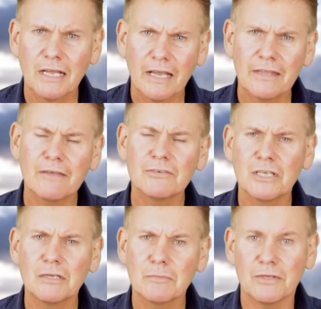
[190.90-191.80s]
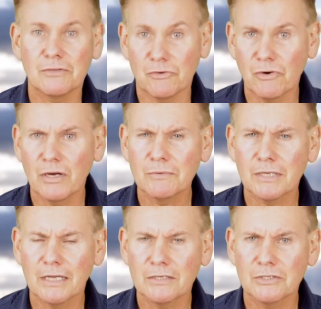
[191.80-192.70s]
and they've shared with us the trial
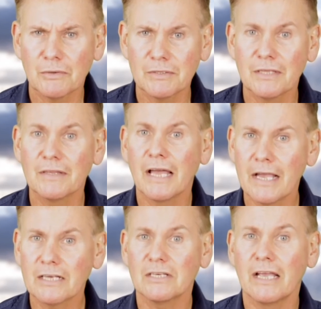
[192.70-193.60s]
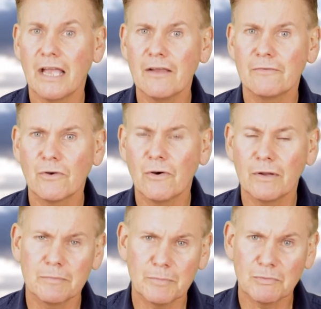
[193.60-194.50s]
data showing that they actually have got
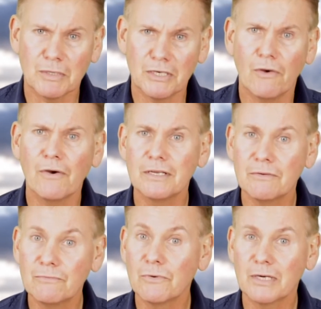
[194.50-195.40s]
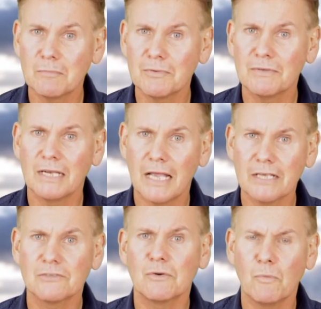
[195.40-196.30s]
between 9 and 14%
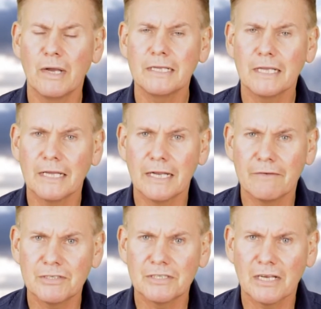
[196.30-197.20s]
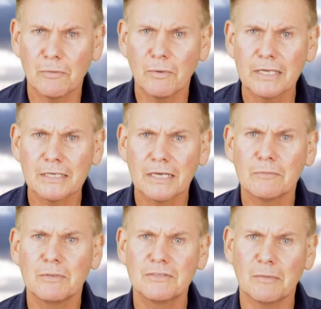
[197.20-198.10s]
extra weight gain, average daily weight gain,
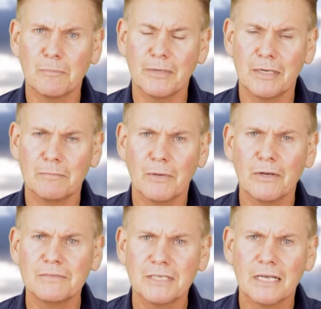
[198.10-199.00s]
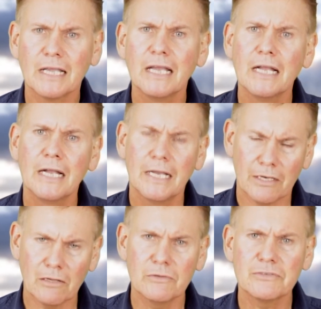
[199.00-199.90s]
when supplementing Bovatec and a
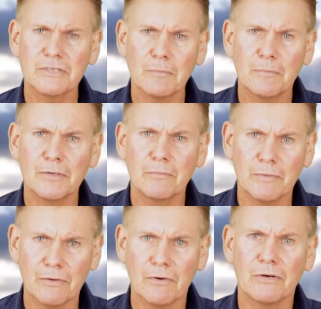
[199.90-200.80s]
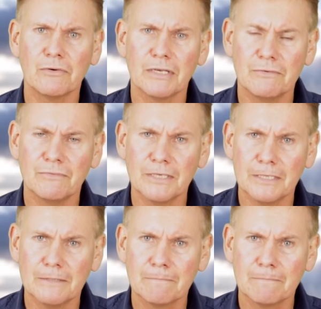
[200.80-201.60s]
loose supplement when they're on green feed.